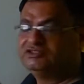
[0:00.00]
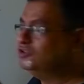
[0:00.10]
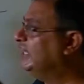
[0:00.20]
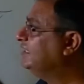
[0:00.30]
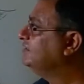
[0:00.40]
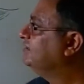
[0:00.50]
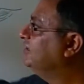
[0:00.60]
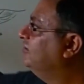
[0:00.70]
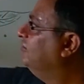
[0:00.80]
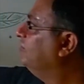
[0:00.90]
So that is
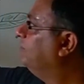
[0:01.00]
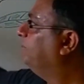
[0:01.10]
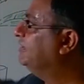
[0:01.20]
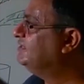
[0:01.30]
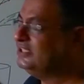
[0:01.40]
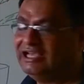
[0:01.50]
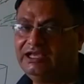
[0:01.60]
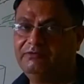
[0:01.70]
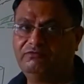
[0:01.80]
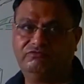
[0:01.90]
the basic
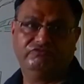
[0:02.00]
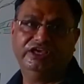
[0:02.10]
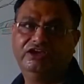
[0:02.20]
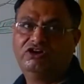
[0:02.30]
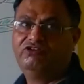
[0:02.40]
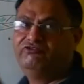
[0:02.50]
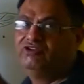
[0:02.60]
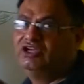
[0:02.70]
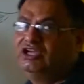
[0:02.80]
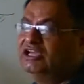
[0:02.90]
way
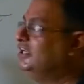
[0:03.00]
of